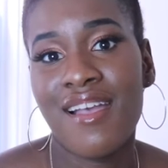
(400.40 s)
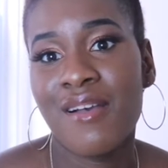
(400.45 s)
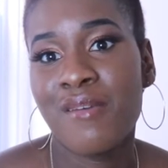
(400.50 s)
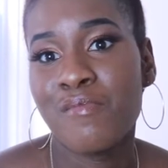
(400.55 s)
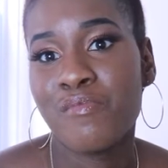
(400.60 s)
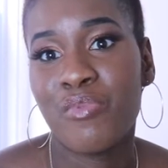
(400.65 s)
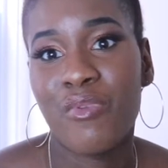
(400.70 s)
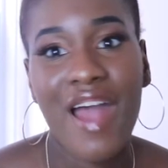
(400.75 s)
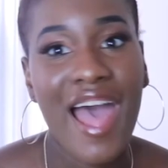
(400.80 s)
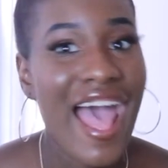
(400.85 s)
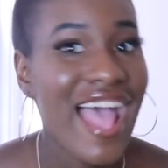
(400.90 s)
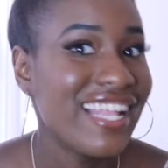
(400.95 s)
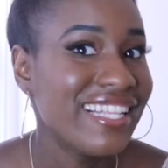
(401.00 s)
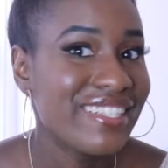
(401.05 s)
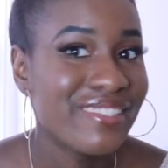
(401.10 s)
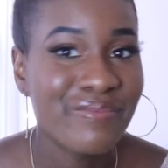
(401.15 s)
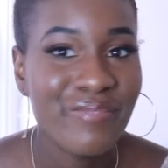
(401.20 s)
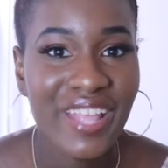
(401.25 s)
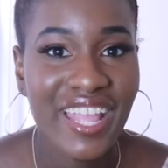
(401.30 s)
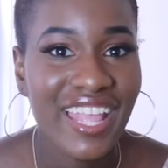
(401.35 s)

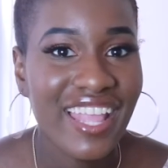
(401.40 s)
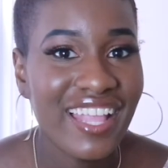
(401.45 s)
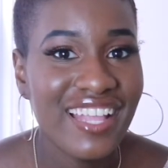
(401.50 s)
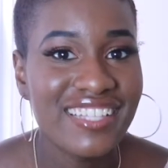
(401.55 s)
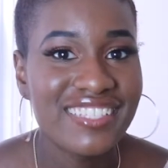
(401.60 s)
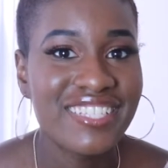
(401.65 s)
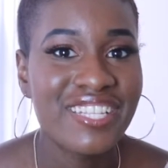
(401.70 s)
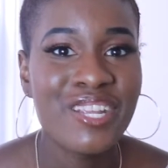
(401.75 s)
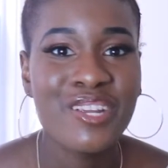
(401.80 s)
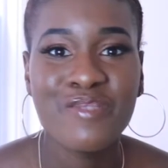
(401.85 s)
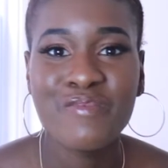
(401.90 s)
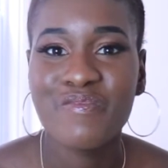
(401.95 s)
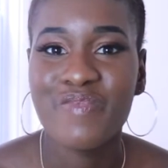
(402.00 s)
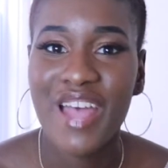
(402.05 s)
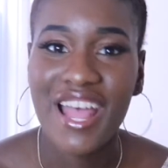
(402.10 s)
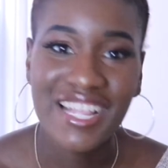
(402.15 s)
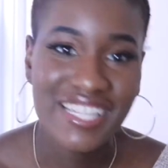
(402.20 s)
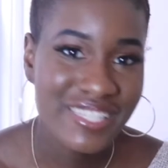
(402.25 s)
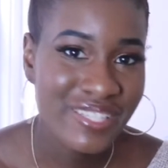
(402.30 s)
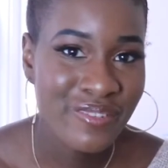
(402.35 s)
bridesmaids, your
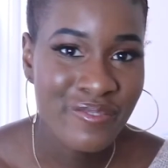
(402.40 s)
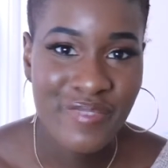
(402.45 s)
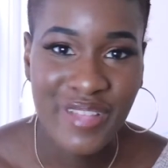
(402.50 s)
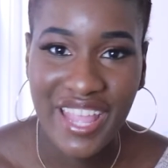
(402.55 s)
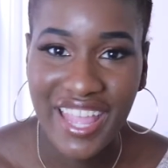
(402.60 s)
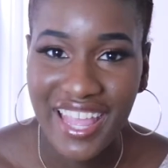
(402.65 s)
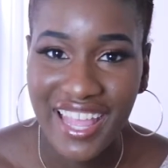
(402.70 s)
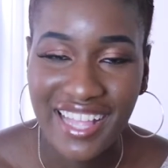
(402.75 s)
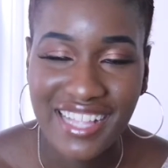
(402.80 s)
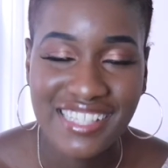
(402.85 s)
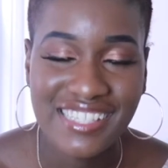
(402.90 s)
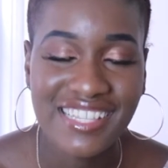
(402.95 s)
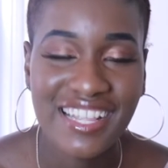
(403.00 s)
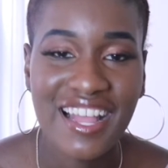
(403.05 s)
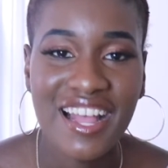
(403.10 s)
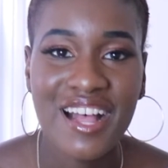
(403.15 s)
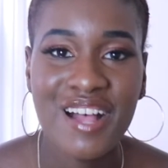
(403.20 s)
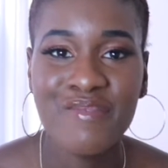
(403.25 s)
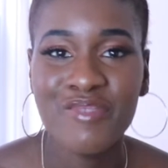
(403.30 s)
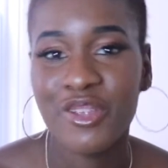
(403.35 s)
best mans,
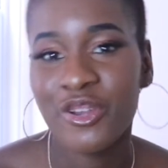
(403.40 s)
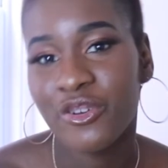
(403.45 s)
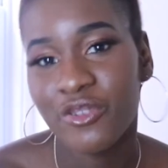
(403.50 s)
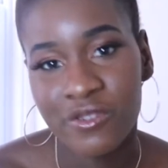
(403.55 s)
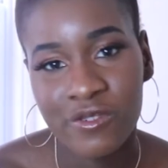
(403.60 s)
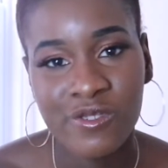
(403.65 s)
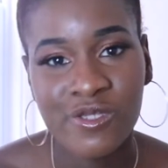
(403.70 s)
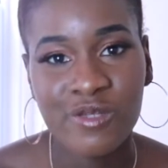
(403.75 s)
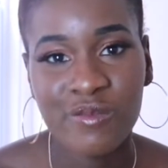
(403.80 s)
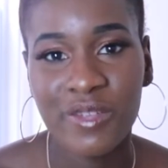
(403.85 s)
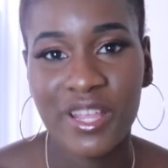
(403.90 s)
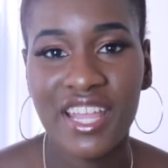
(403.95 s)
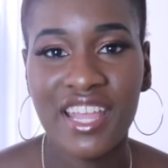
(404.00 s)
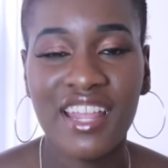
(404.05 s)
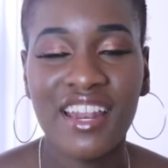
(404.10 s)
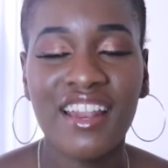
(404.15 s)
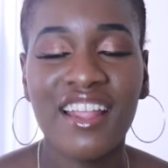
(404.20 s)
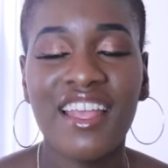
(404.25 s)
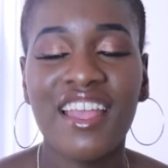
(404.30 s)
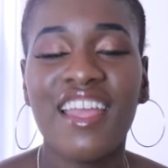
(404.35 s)
your
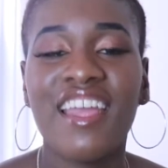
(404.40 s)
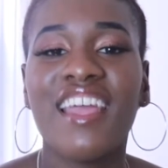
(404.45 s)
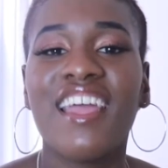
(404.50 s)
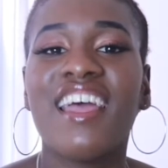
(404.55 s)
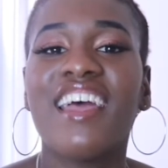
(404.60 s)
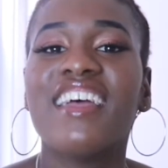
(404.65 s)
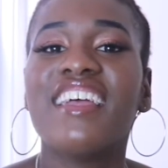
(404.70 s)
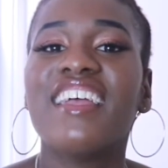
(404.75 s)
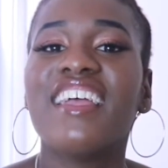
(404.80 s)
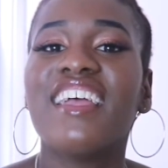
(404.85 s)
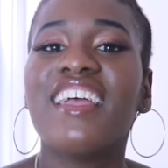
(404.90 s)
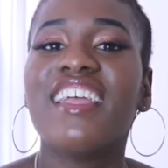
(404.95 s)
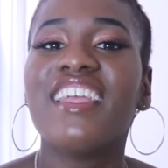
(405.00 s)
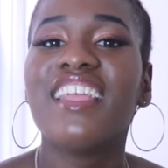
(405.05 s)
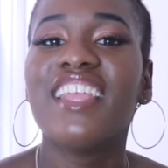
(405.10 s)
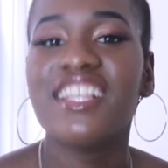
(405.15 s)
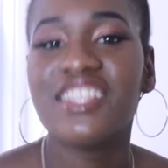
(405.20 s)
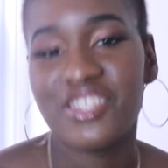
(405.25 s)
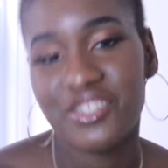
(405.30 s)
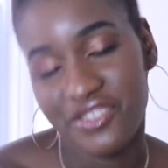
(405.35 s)
groomsmen
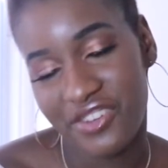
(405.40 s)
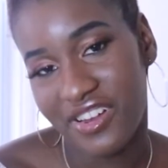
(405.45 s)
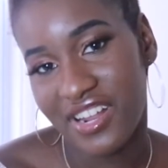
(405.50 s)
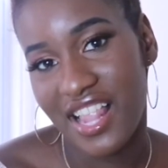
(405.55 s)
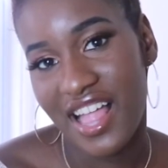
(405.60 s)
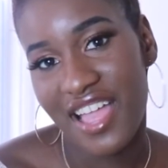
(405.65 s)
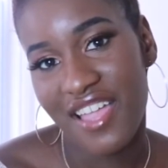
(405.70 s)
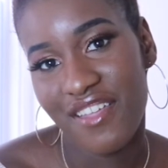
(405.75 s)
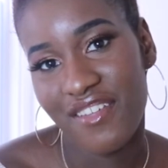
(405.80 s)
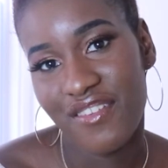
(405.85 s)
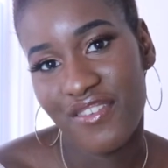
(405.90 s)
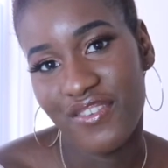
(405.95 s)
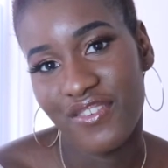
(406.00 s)
into your life.